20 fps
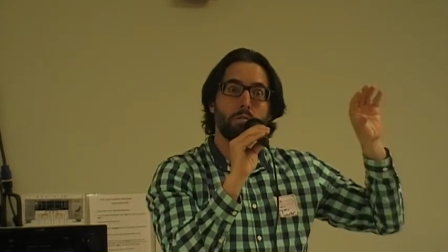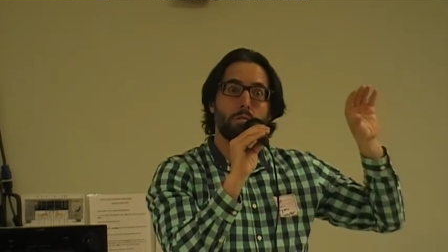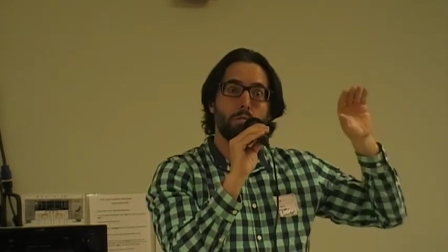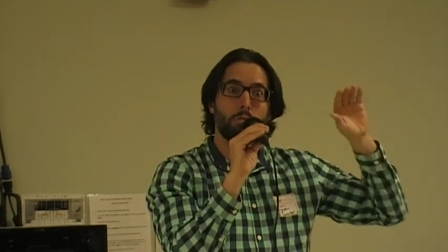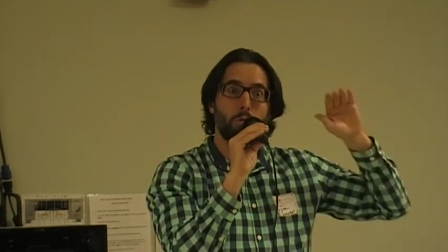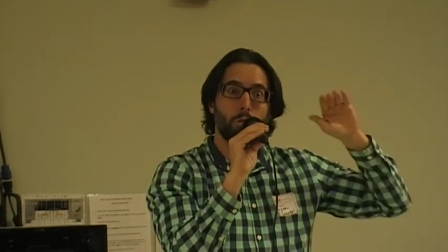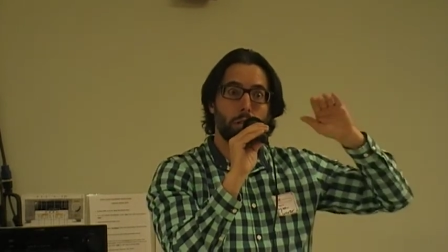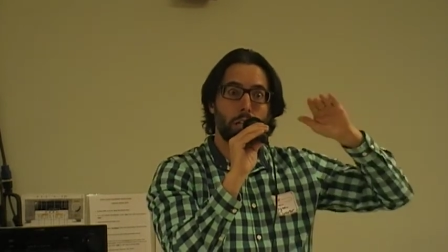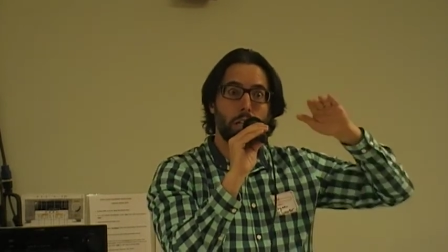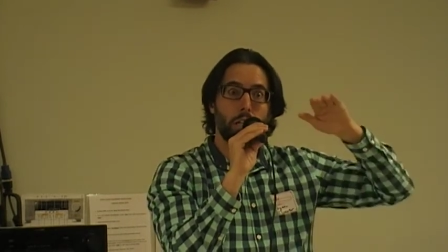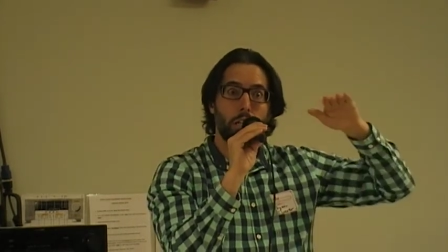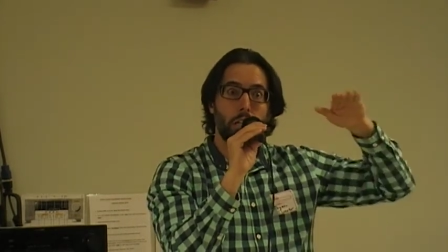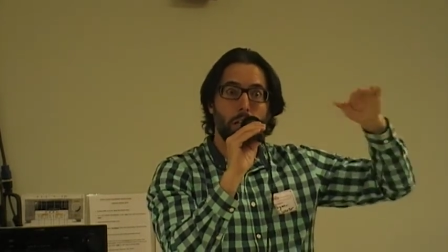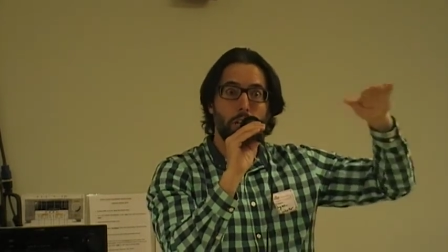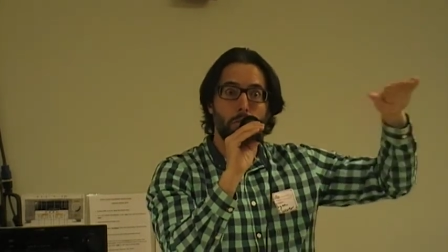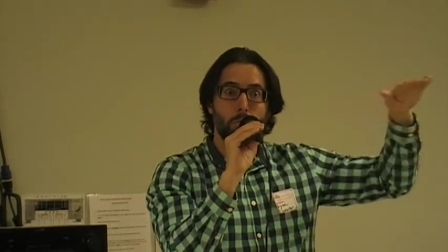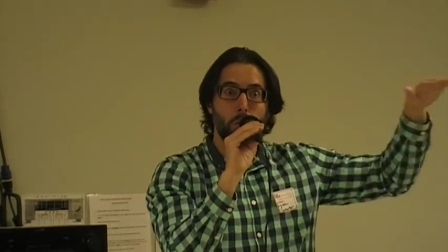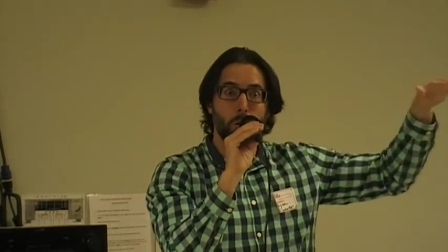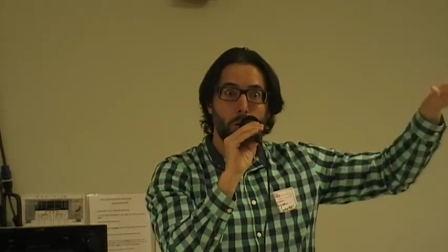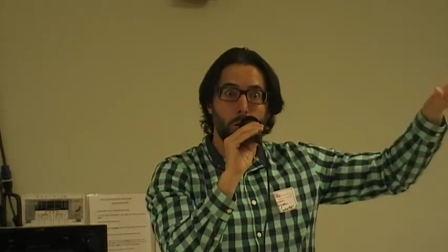for killing
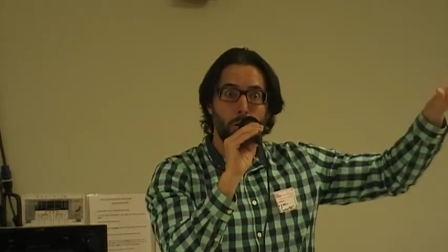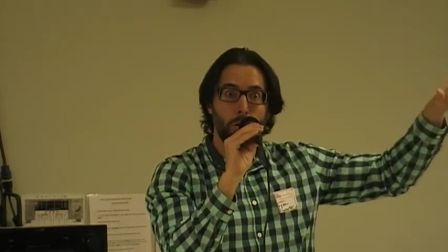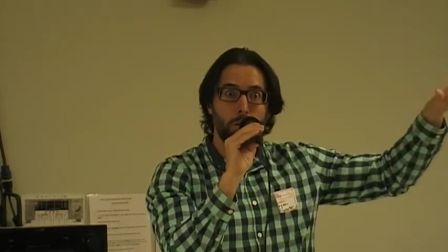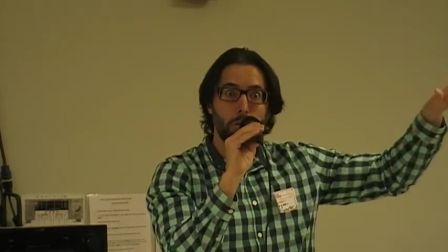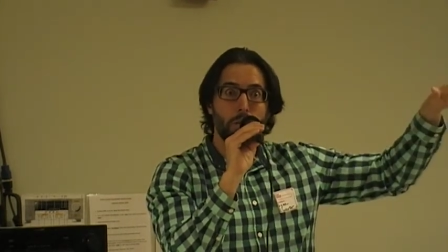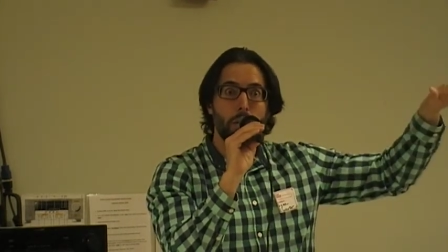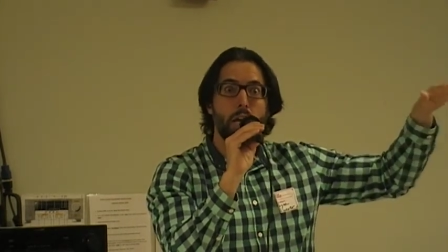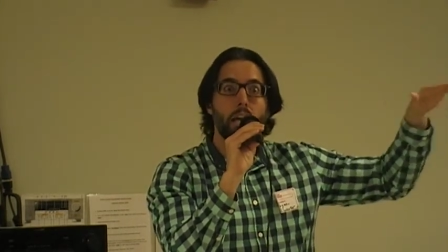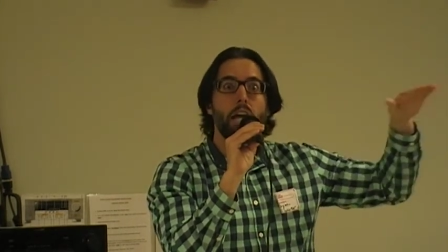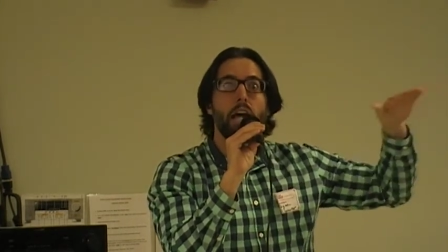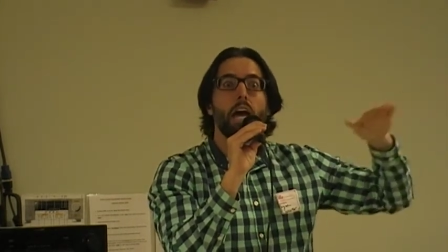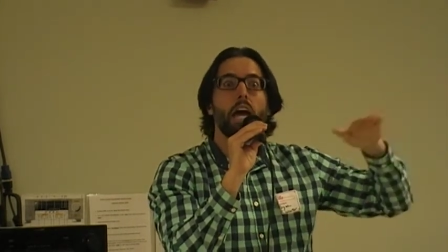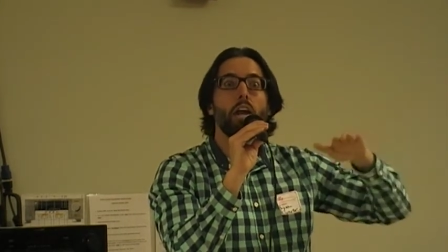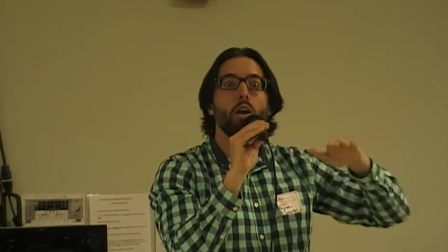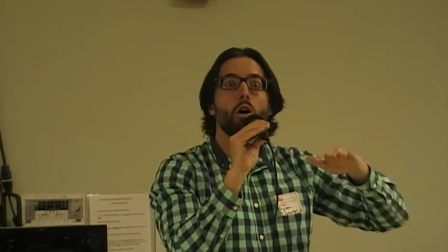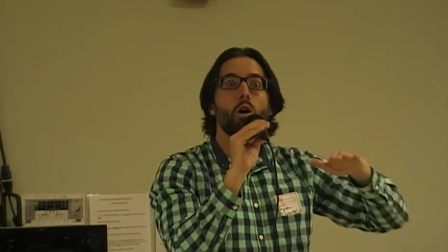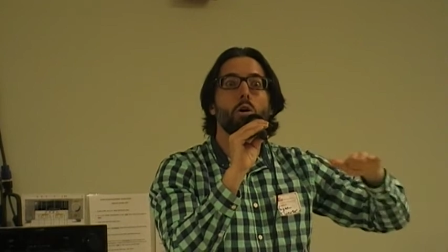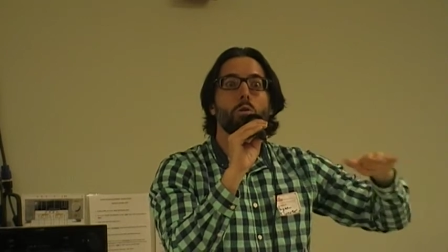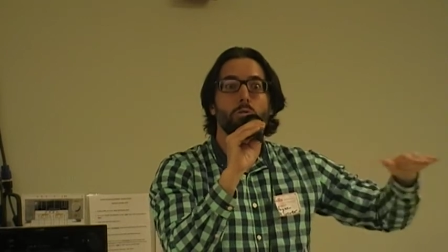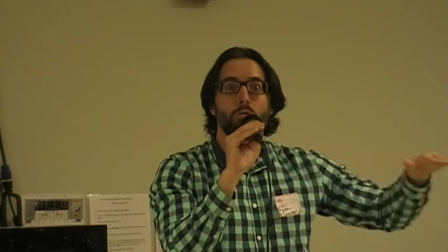of birds and
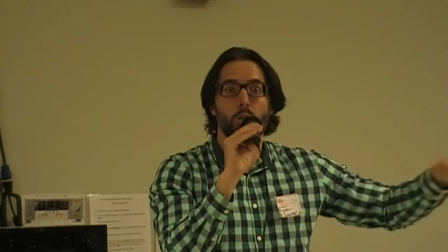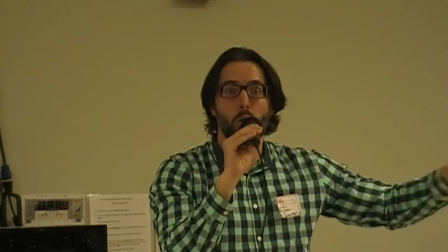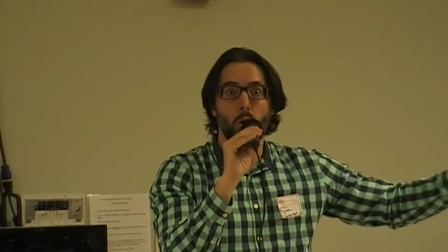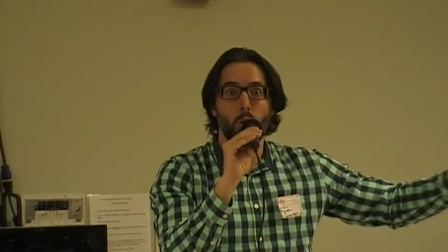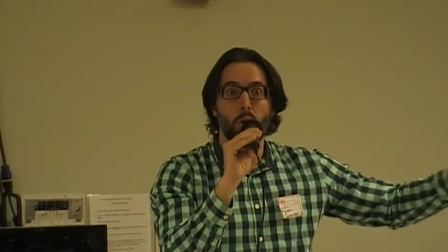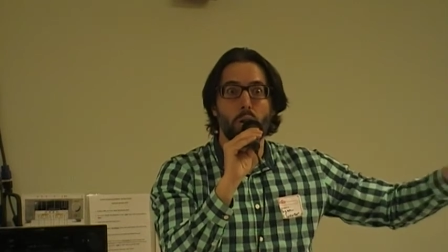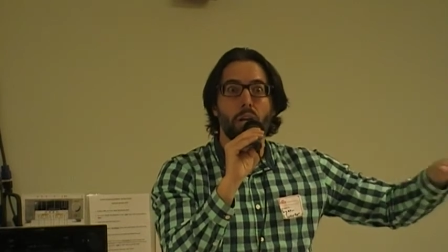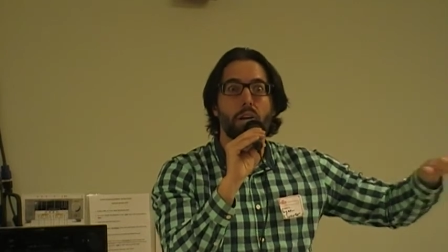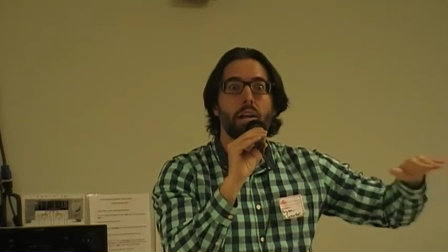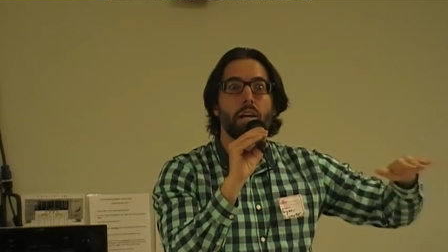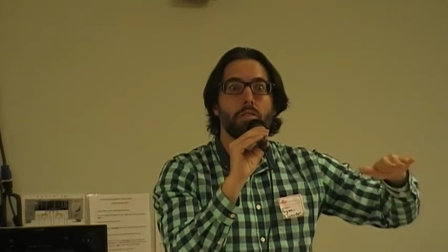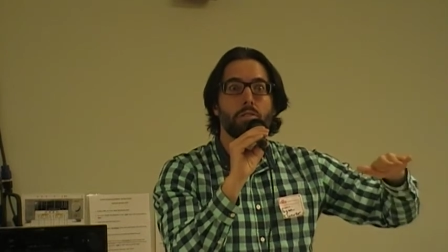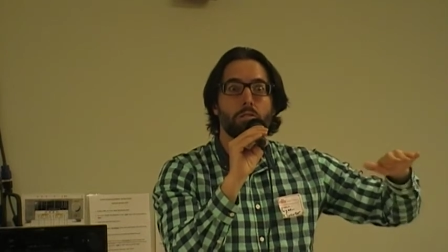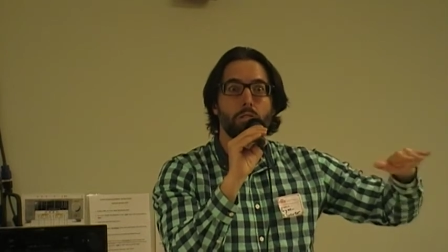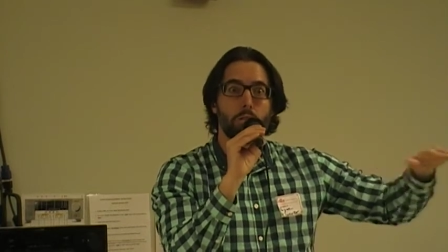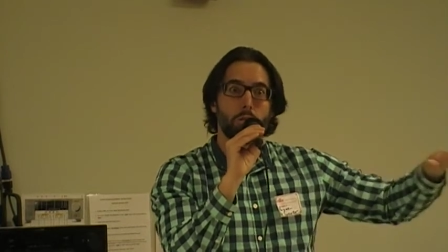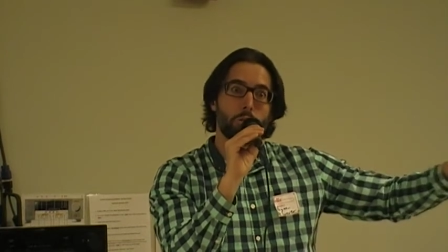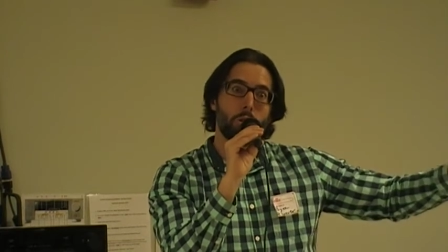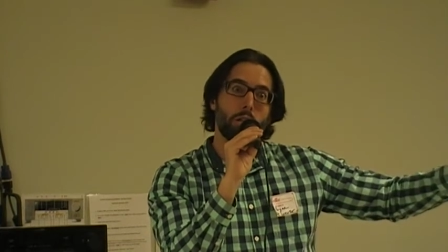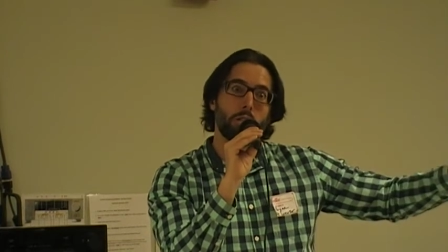also nest
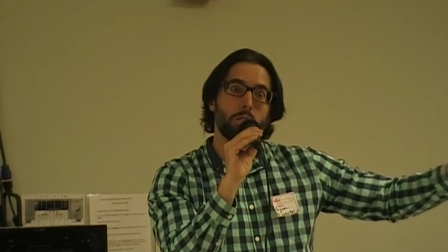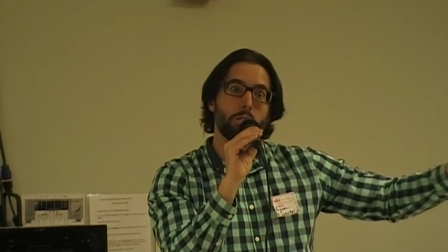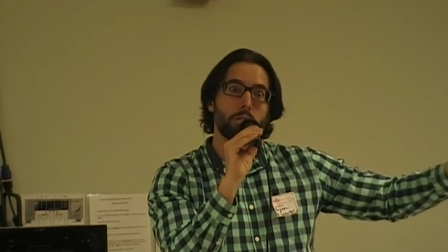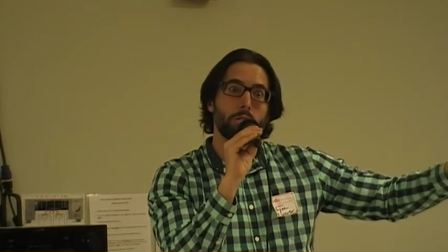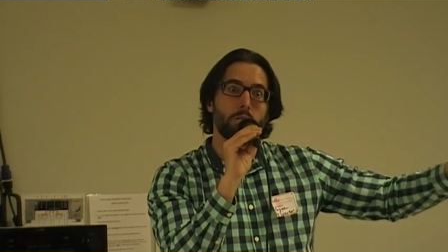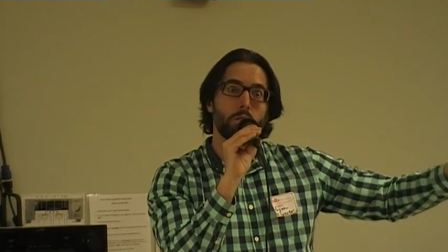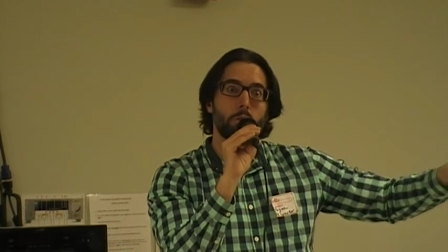destruction.